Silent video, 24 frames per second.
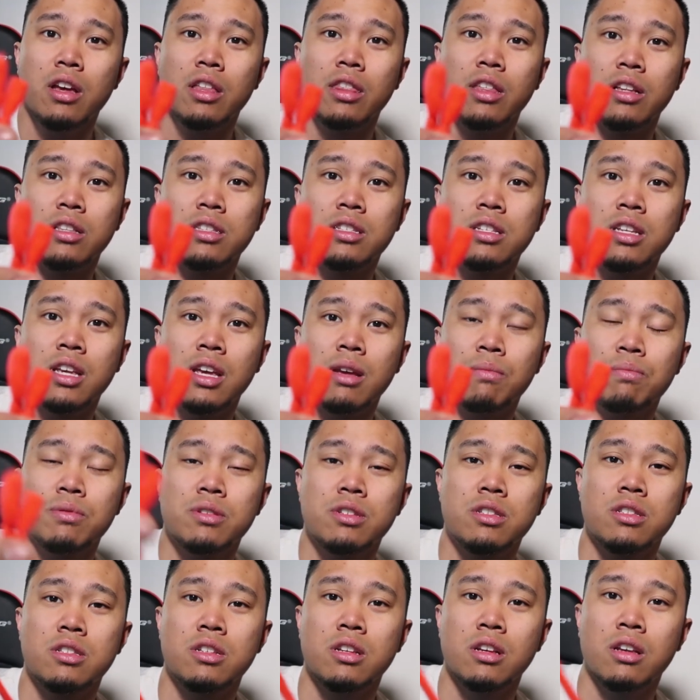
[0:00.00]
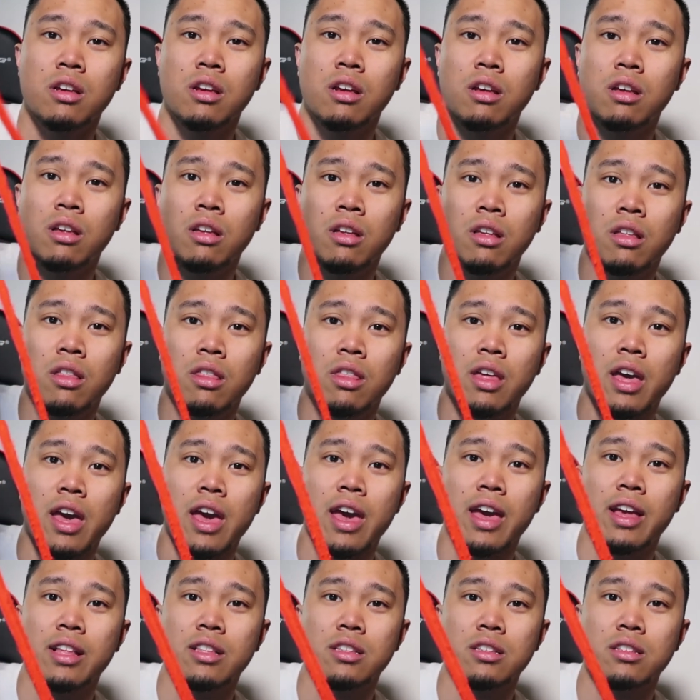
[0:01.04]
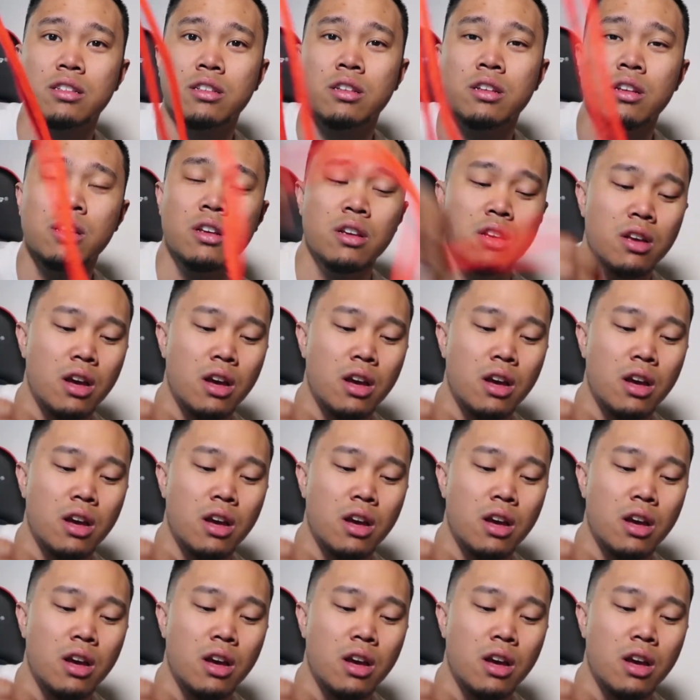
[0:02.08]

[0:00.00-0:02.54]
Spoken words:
the tips to the ends.